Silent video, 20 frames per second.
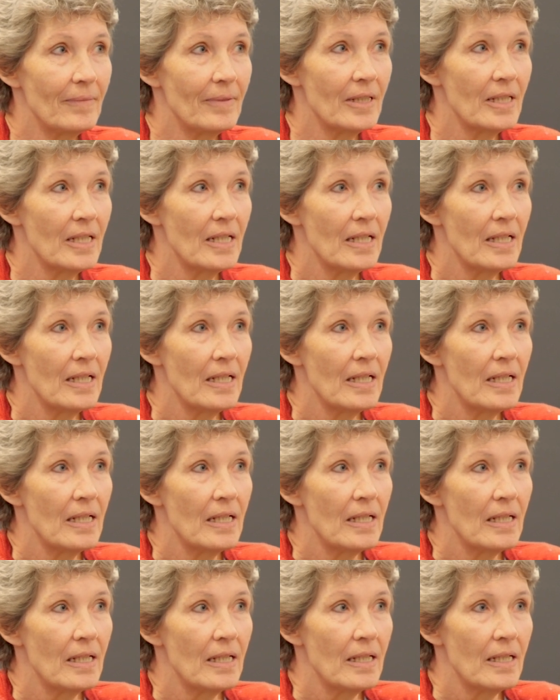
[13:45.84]

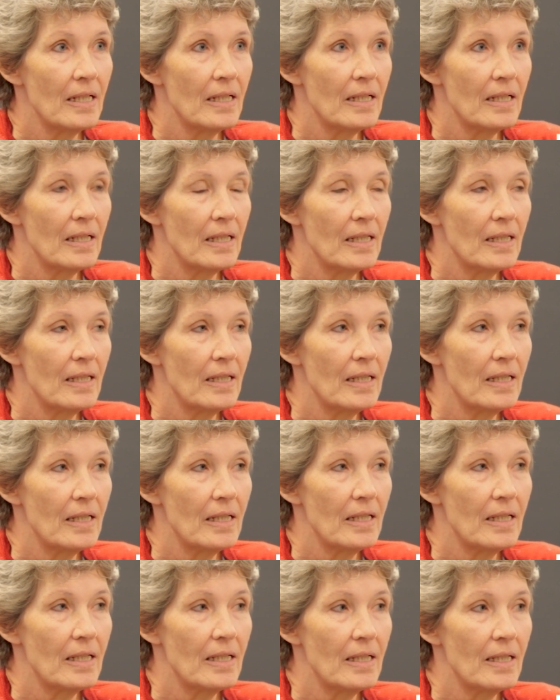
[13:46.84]

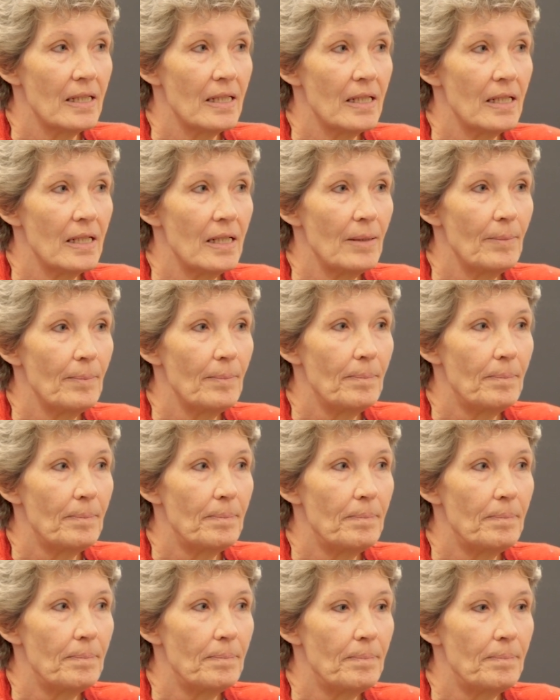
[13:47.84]

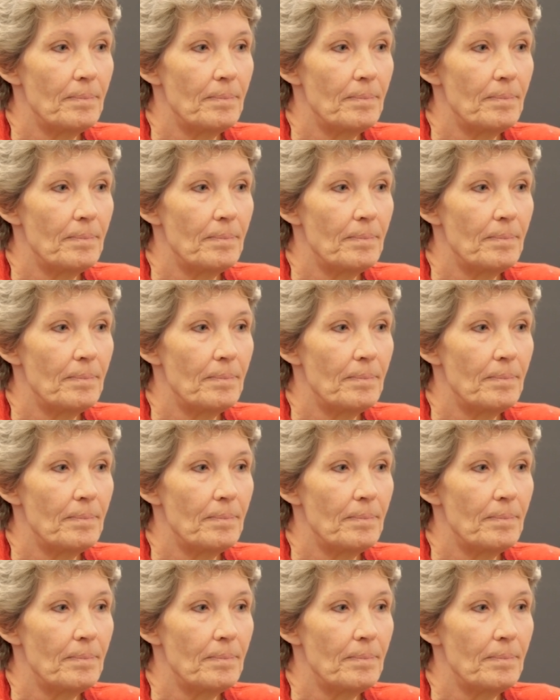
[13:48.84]
(no one is talking)